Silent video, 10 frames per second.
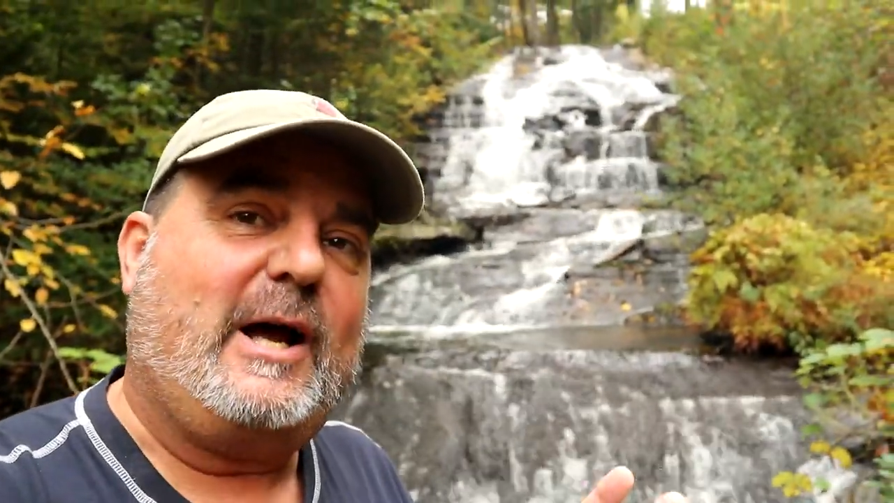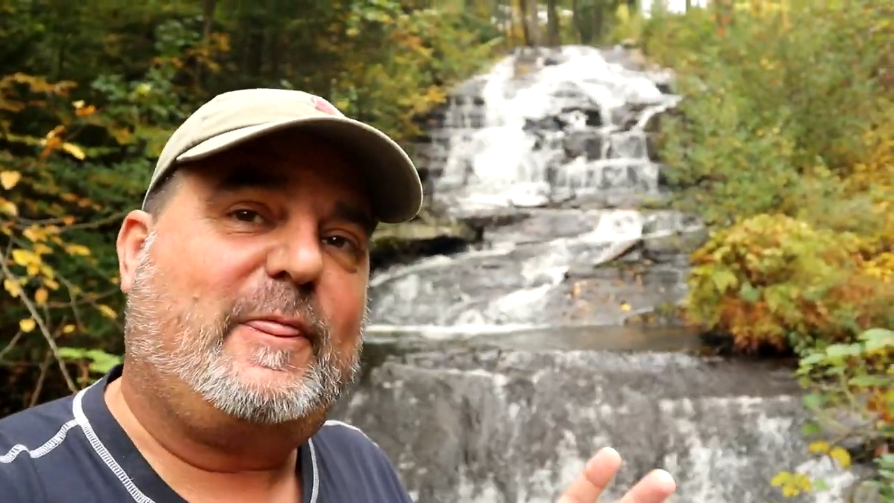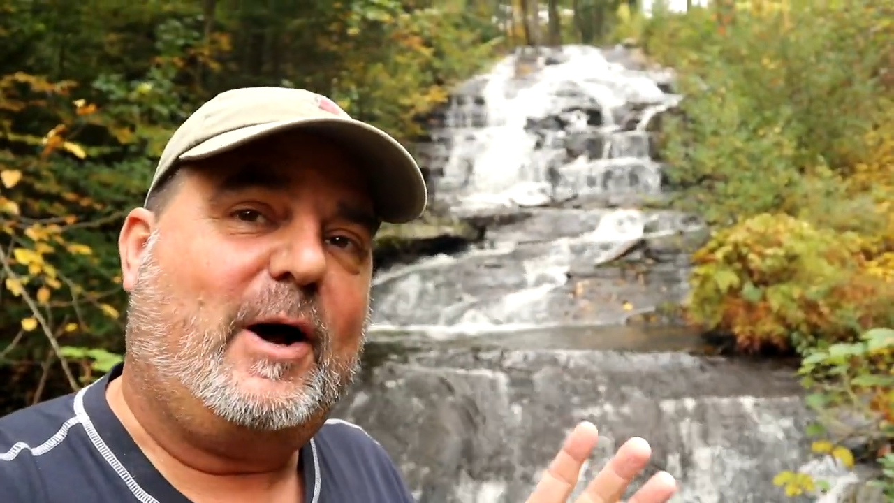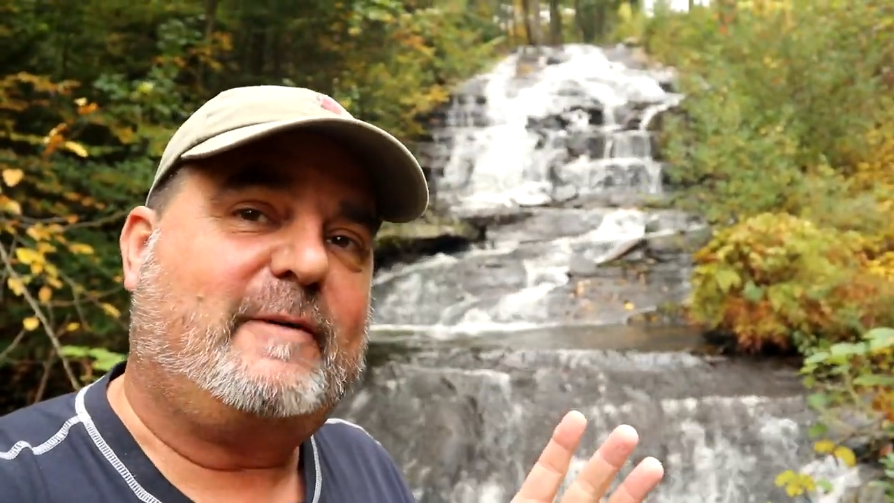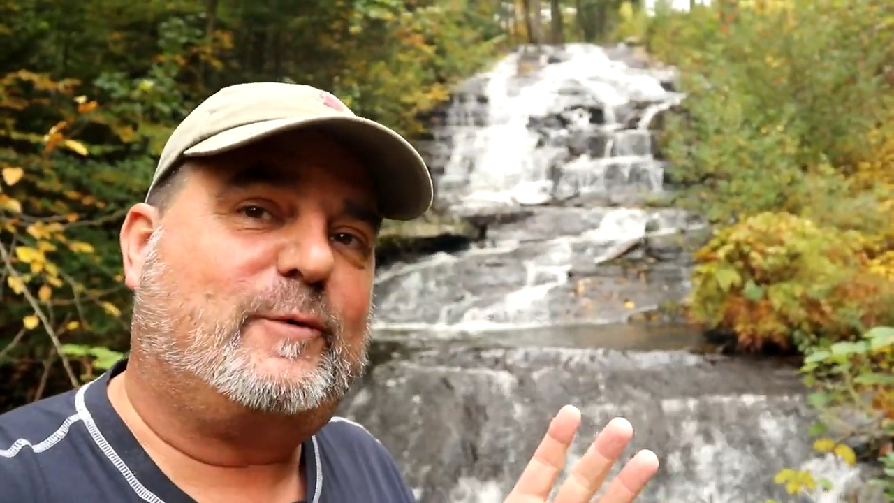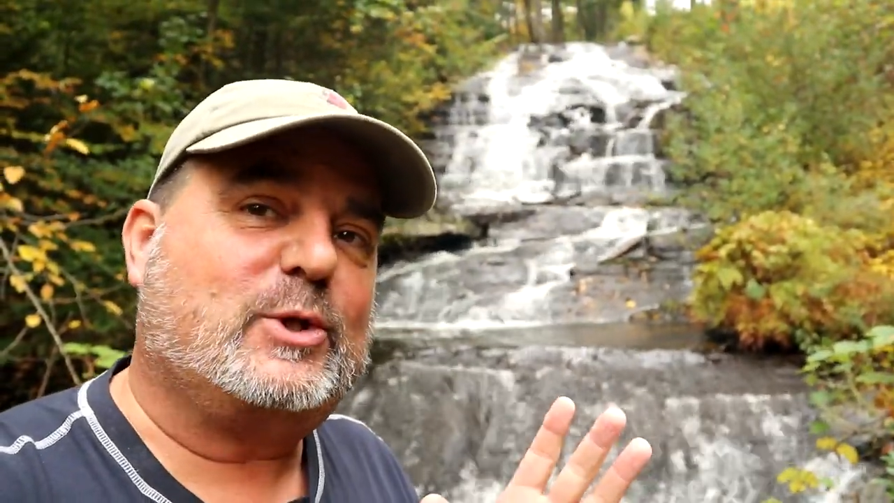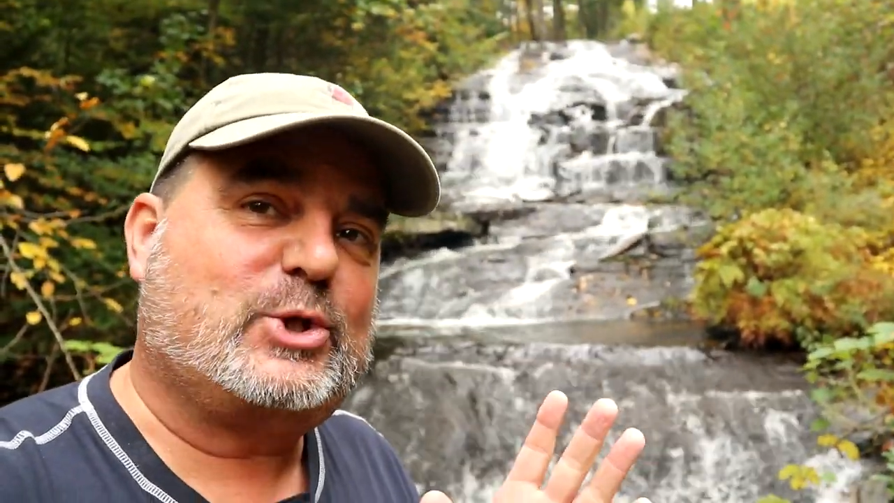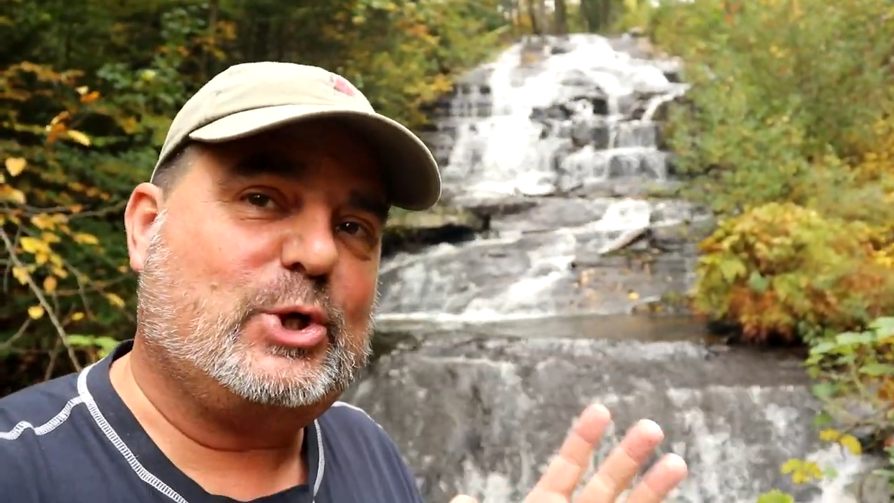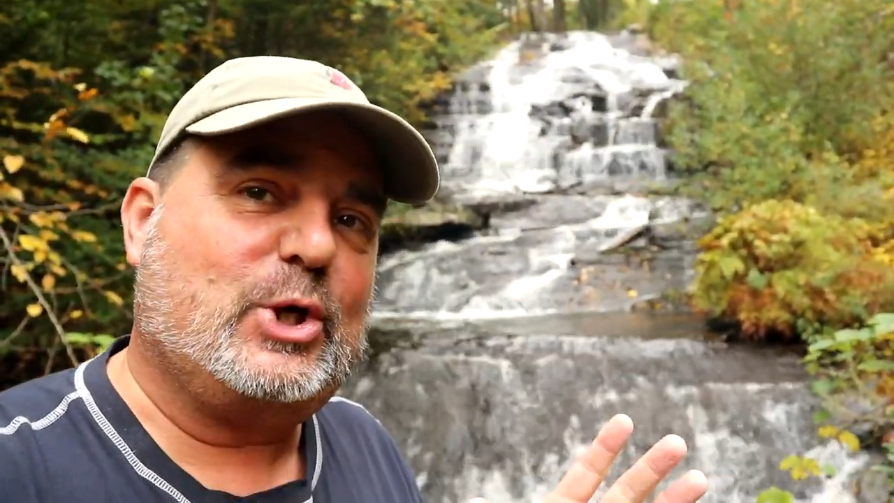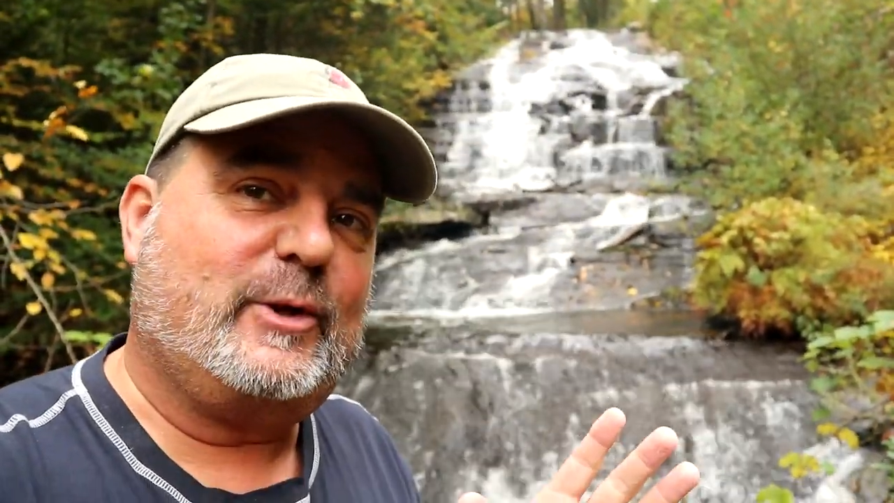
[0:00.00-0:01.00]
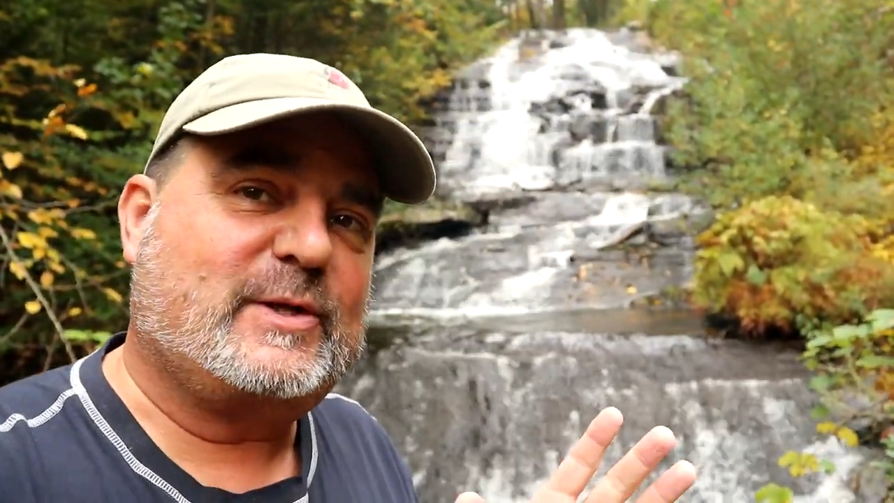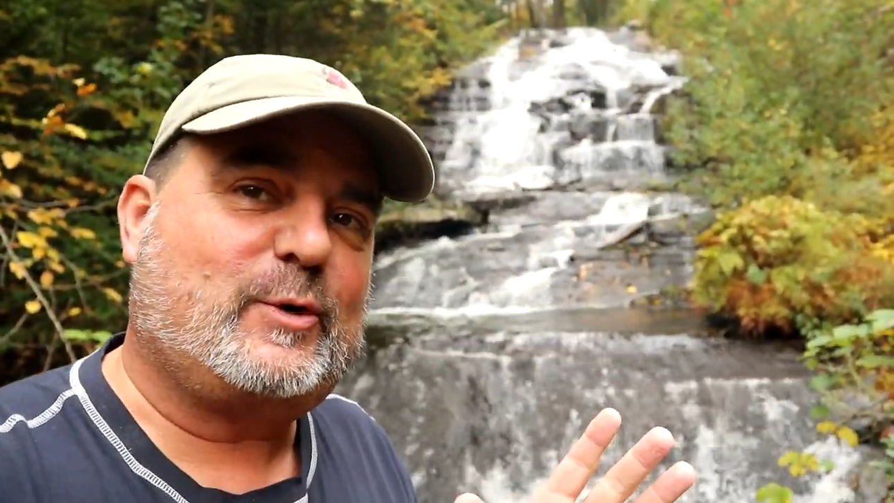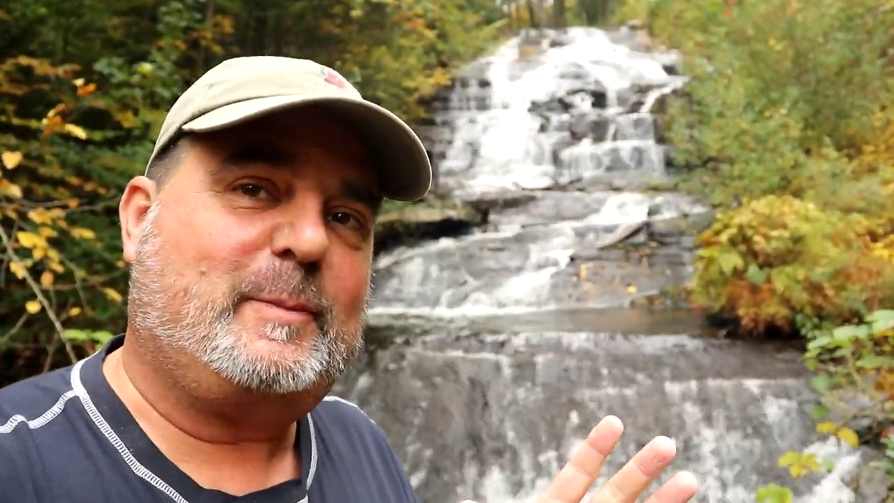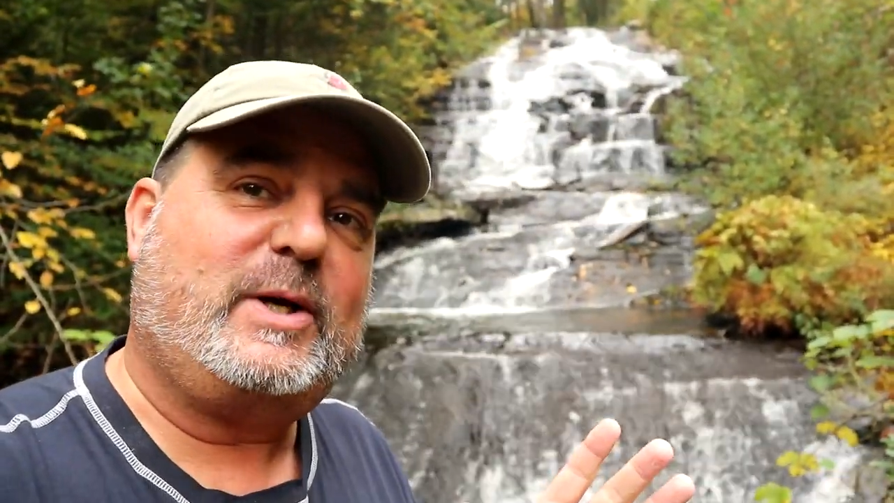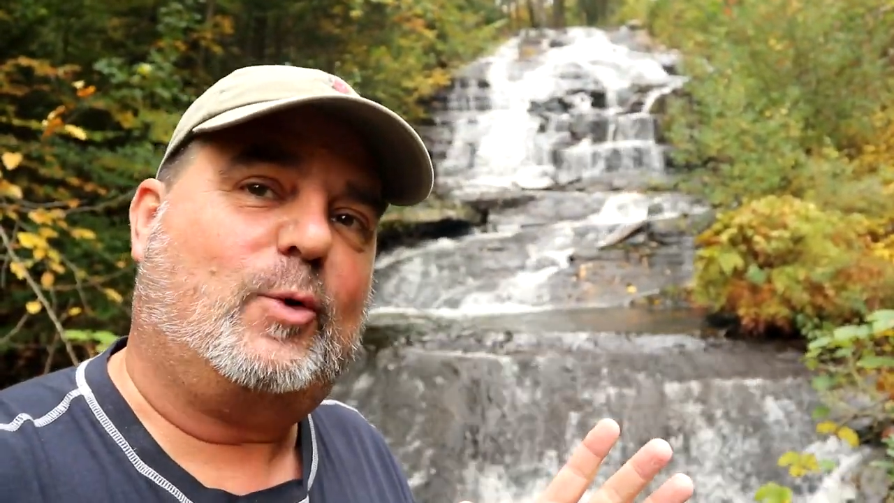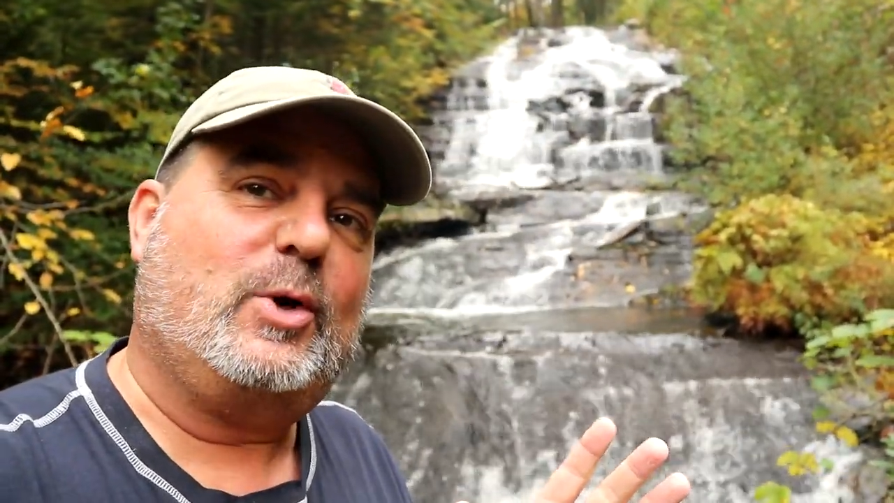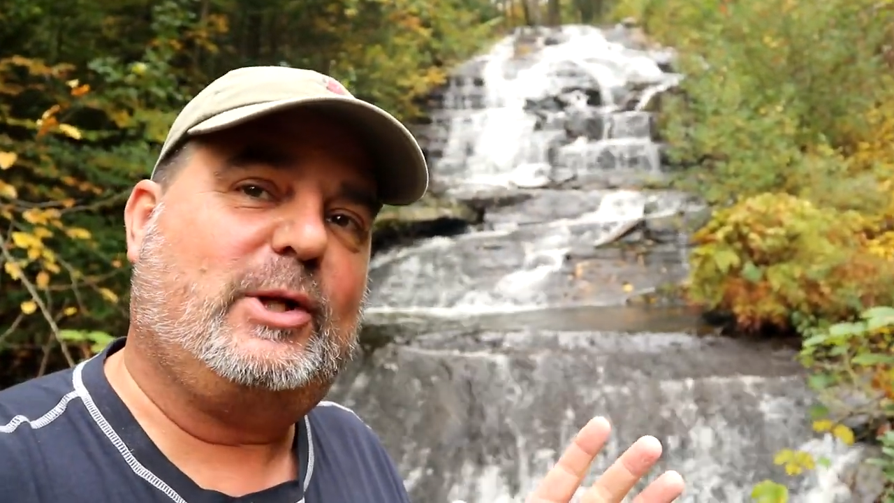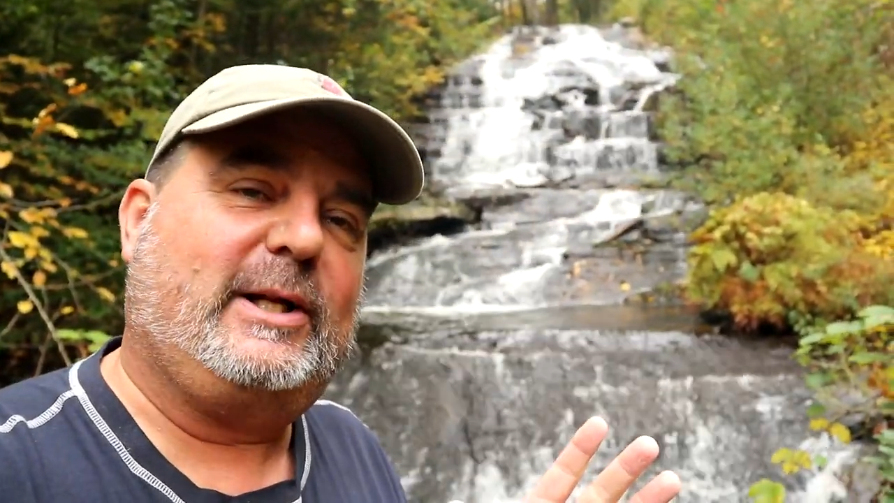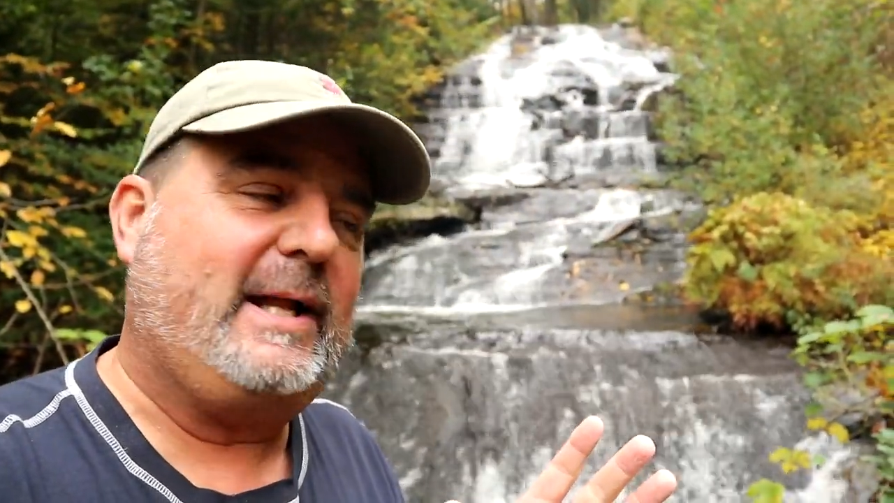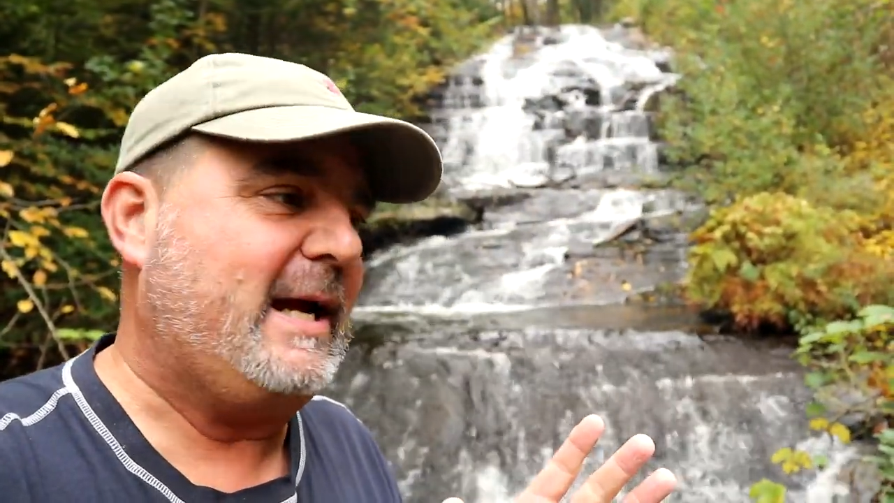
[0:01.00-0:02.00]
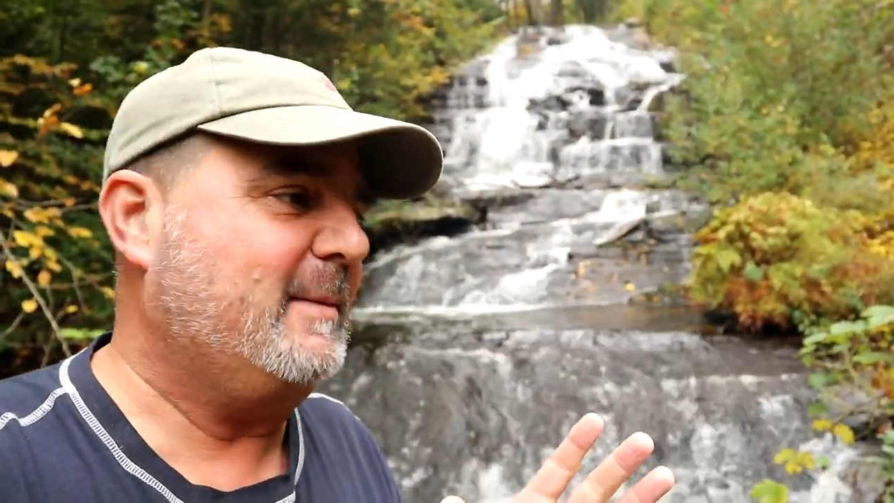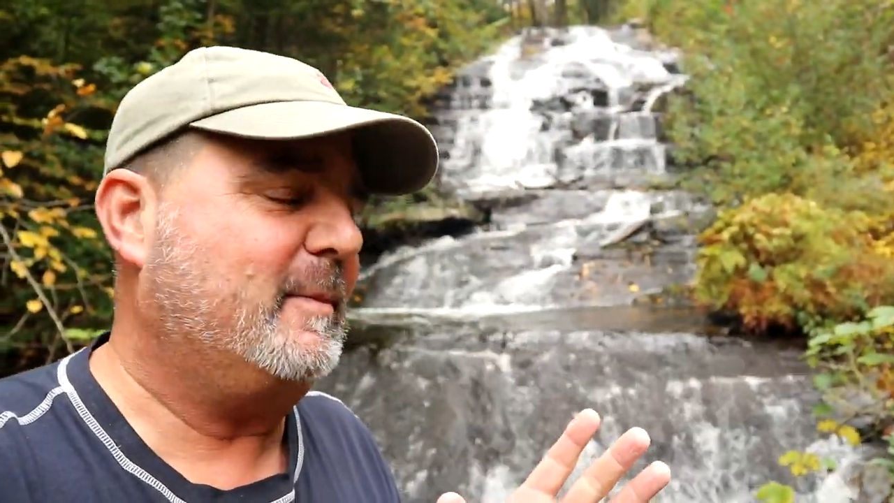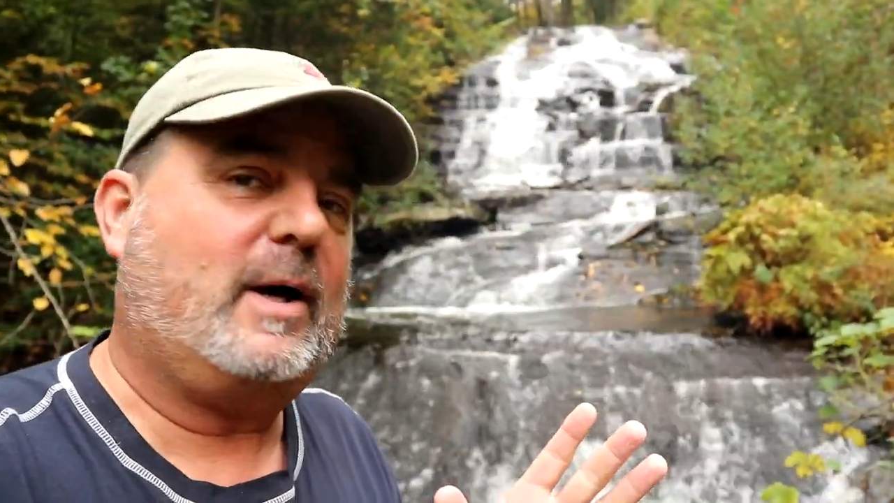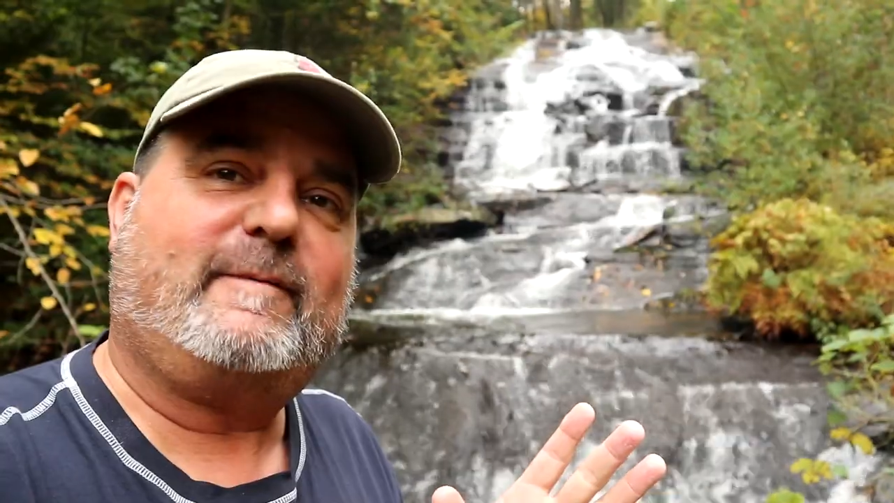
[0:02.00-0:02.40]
I thought for sure this would be a really lame